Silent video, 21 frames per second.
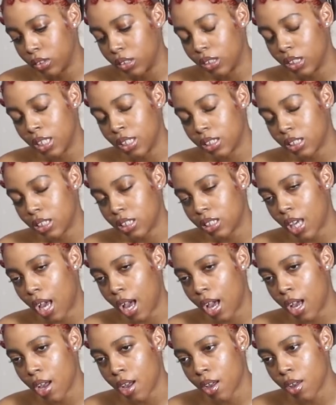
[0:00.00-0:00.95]
is a
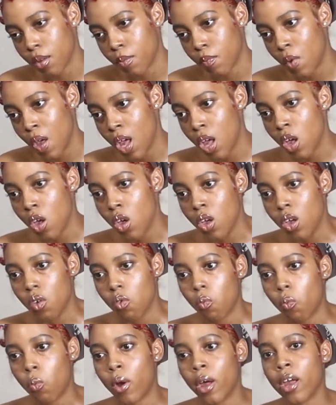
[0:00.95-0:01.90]
time
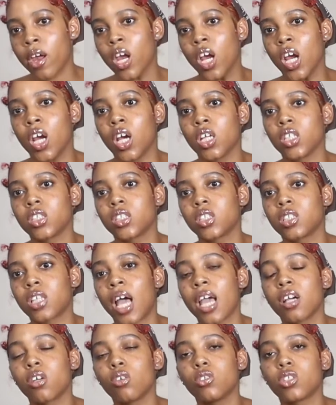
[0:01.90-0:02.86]
where
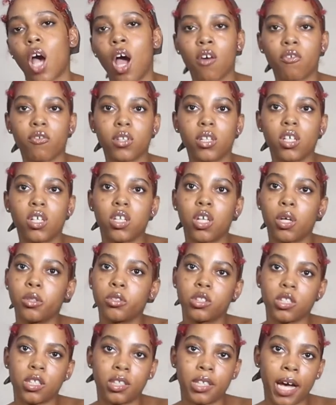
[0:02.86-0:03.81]
cycles are really
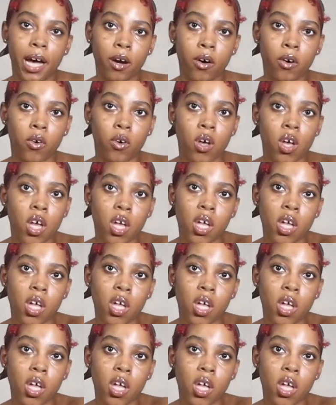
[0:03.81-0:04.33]
closing out.